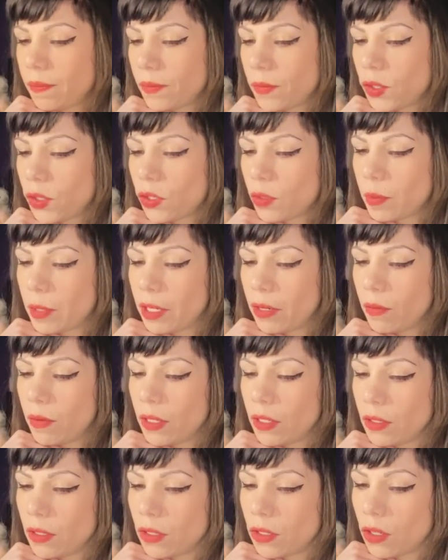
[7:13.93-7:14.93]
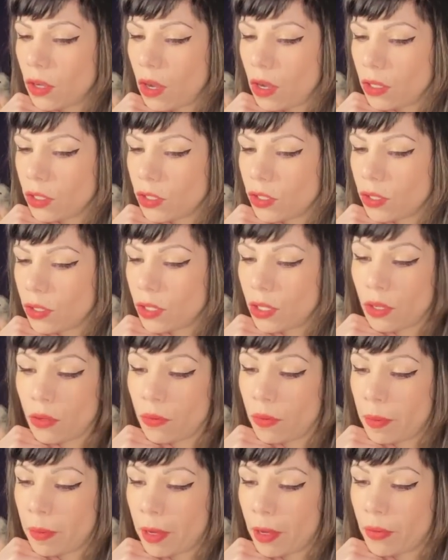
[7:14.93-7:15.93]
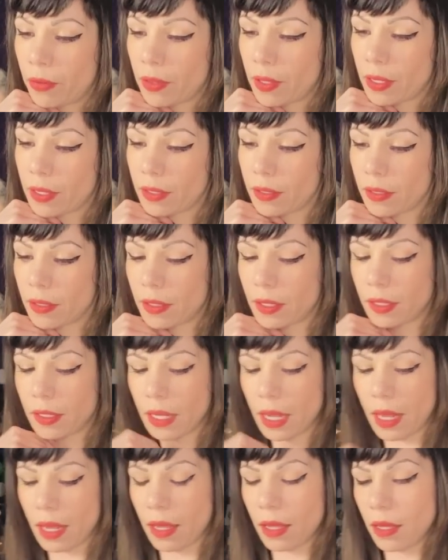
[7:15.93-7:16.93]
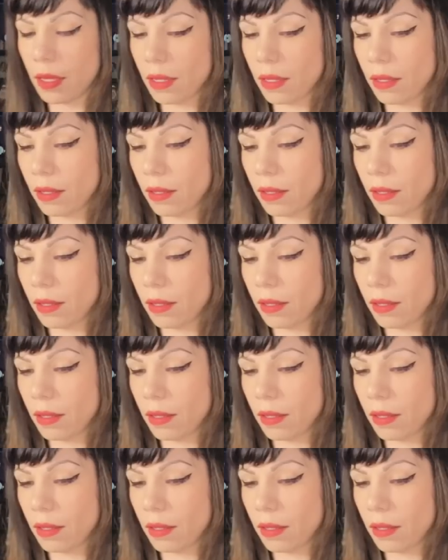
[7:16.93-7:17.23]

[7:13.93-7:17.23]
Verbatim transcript: so Spirit wants to talk to you about this today.